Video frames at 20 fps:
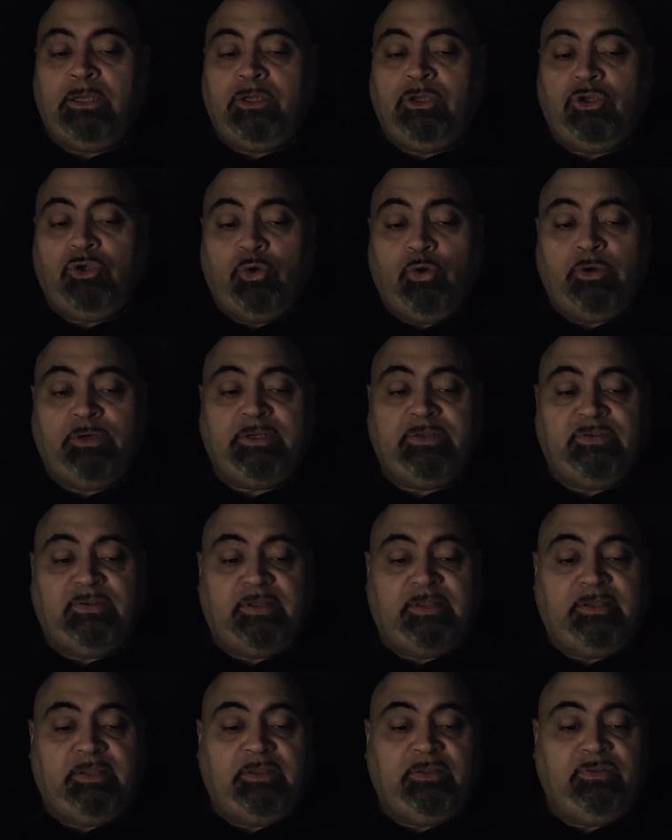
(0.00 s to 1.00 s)
Your
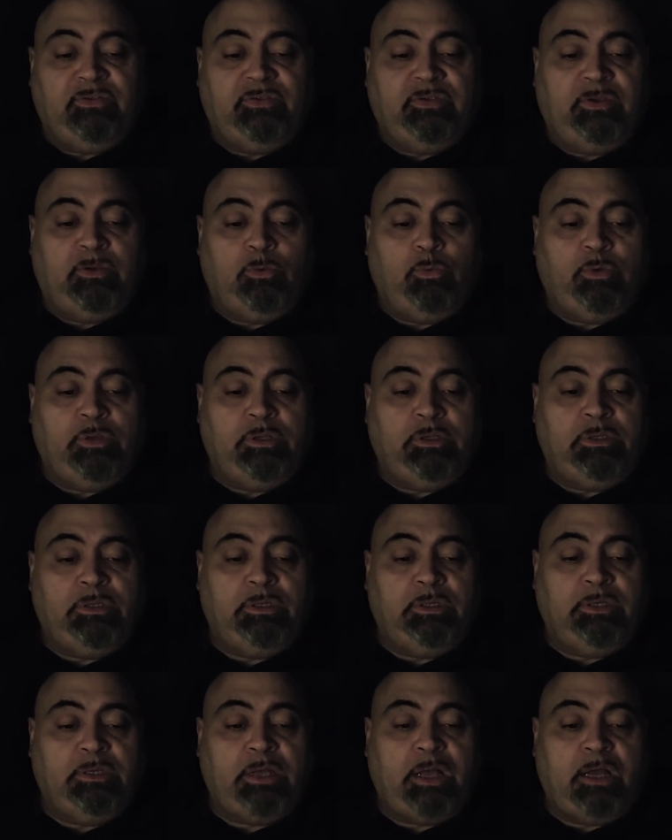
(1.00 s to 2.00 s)
descendants will
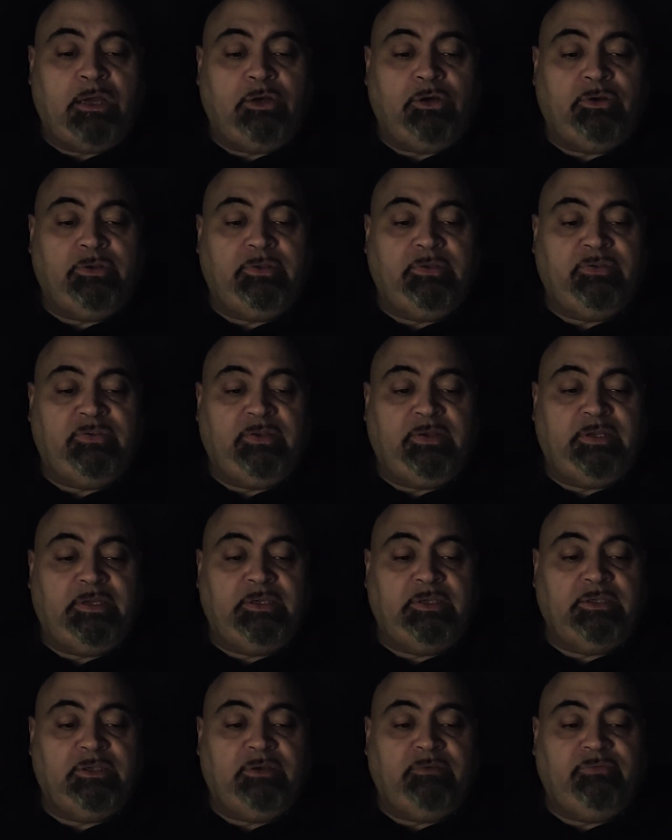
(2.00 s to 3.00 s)
conquer the
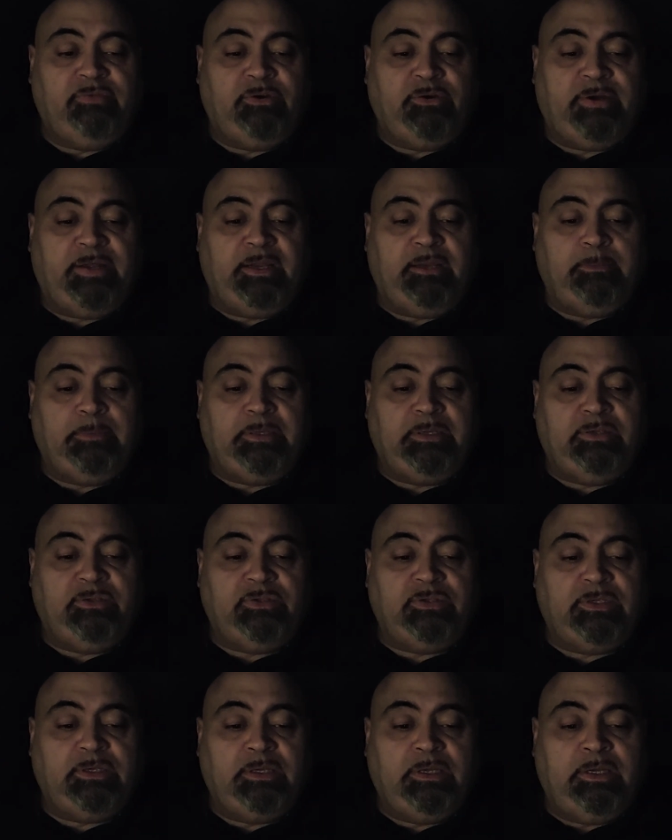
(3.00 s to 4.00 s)
cities of their
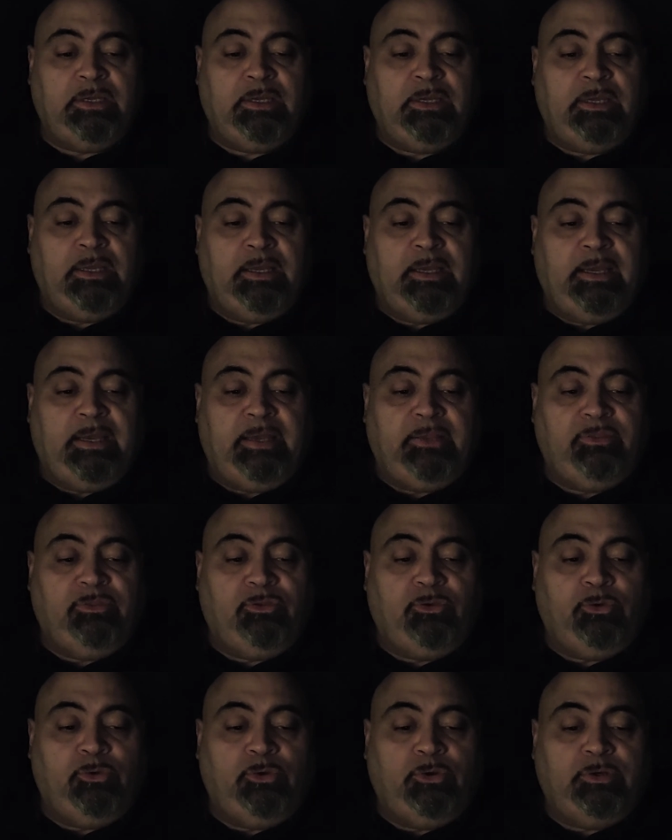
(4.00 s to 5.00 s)
enemies, and
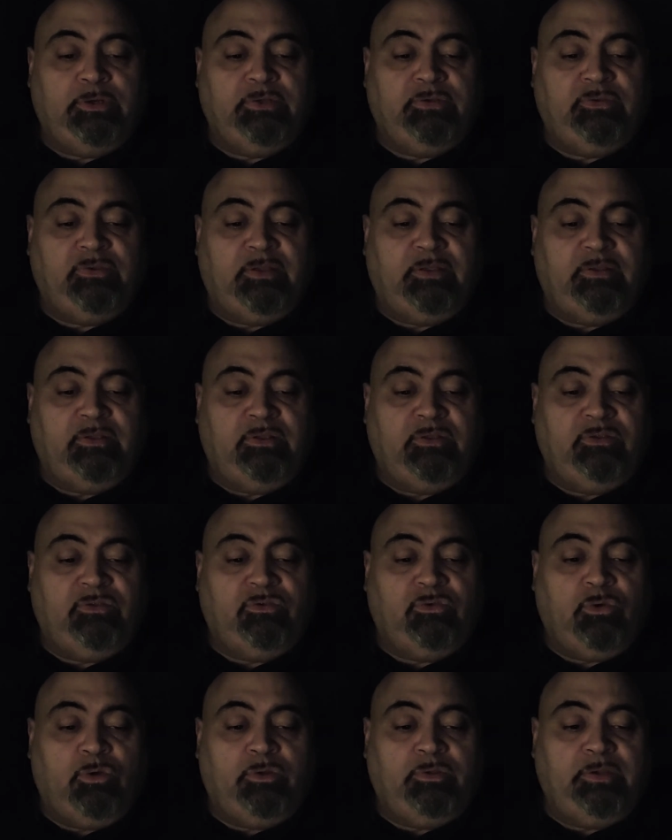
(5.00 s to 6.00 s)
through your descendants
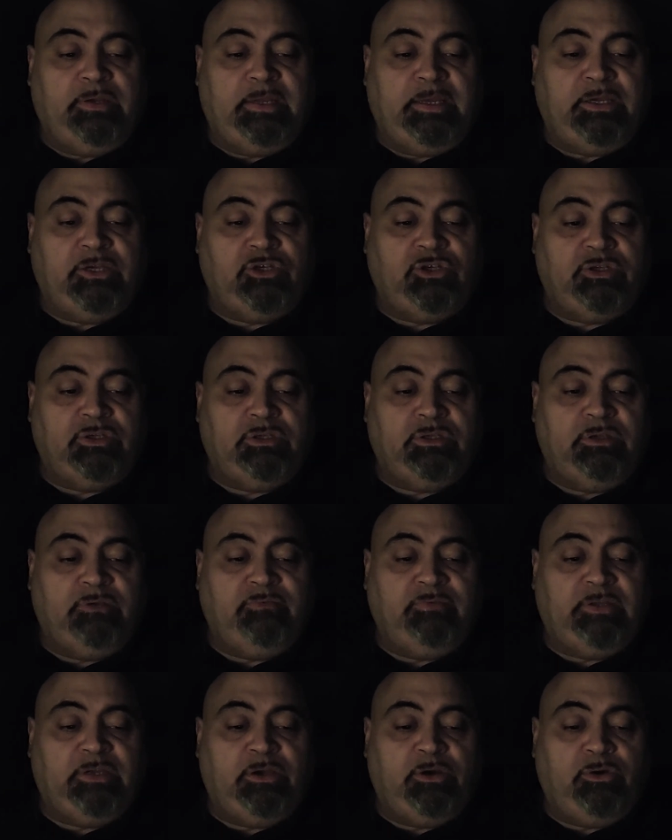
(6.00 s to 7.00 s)
all the nations
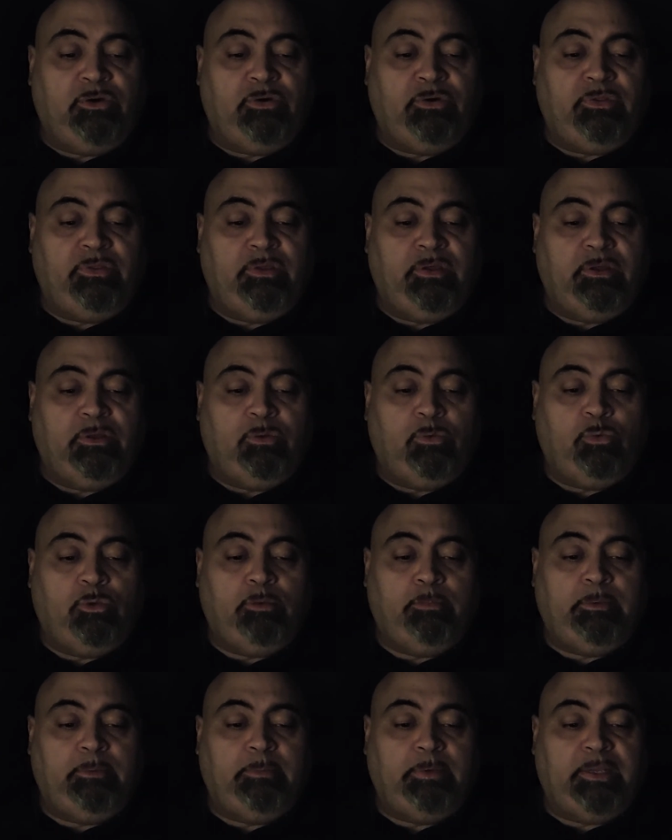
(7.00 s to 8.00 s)
of the earth
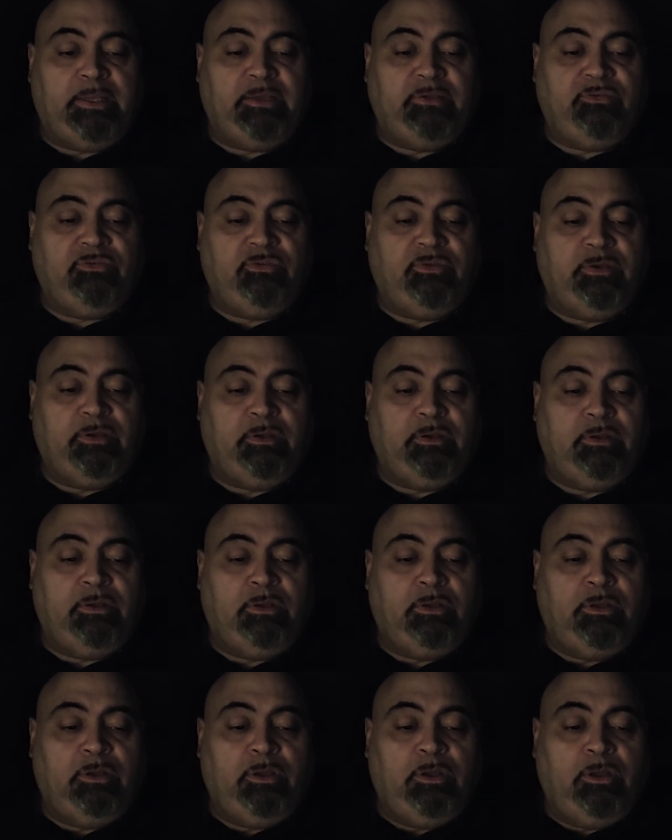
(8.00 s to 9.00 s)
will be blessed,
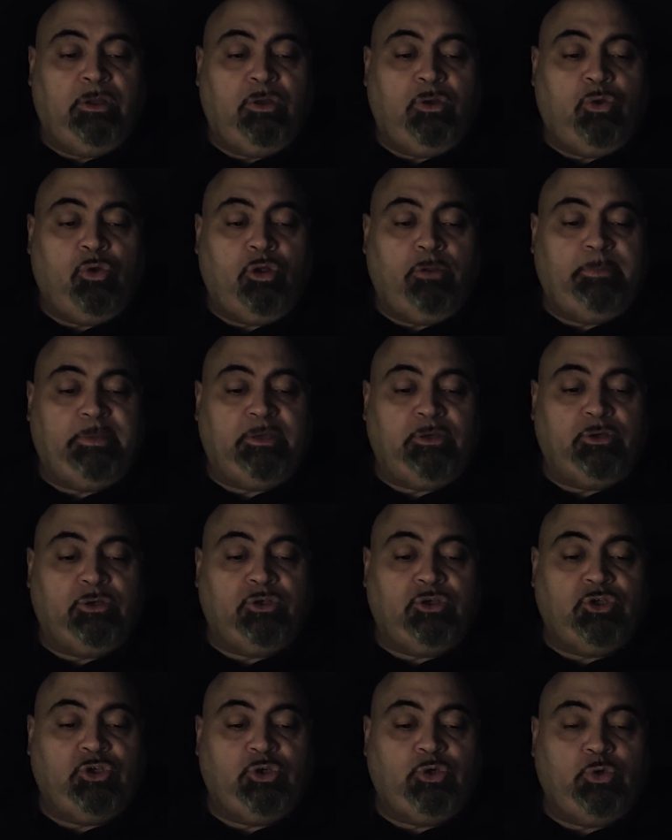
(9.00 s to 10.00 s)
all
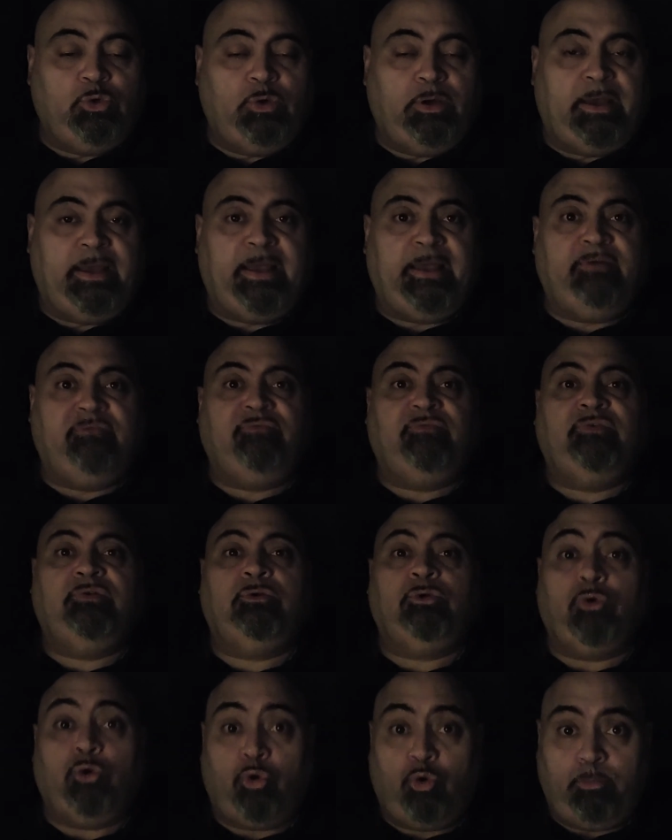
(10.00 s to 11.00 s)
because you have
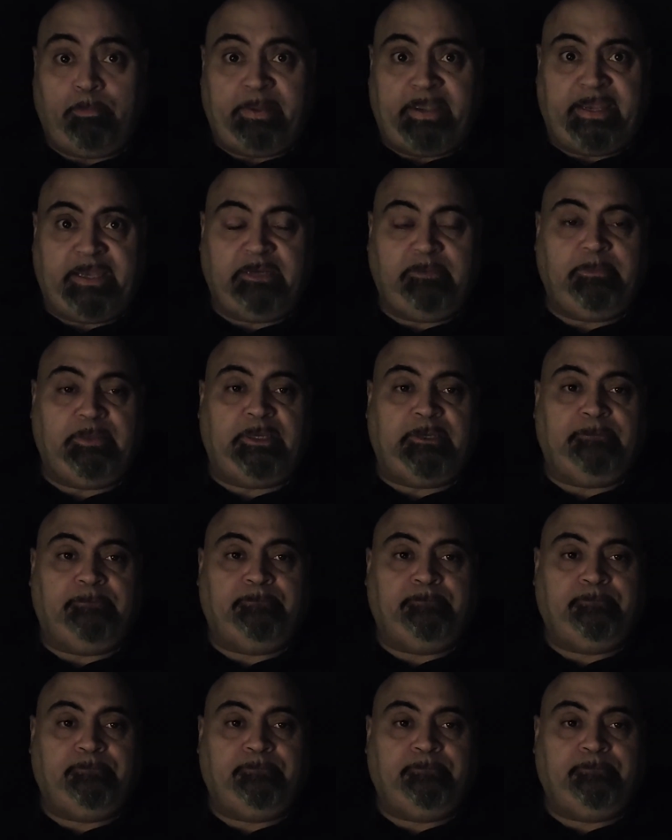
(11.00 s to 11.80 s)
obeyed me.